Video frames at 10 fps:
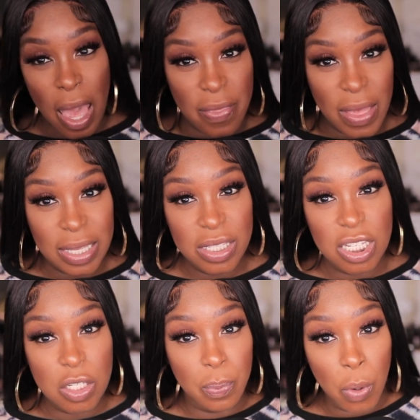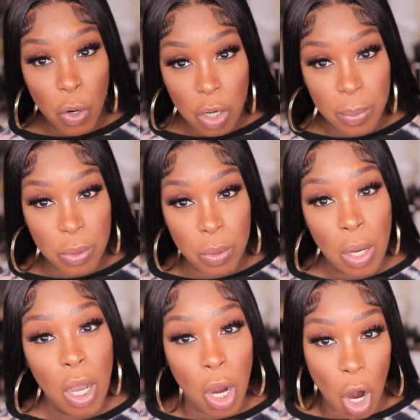And that's this portable
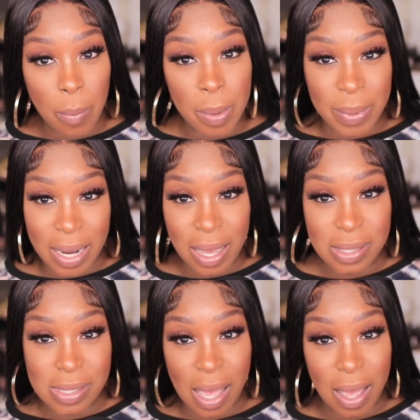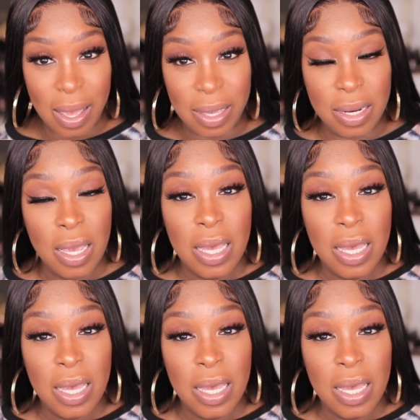carbon monoxide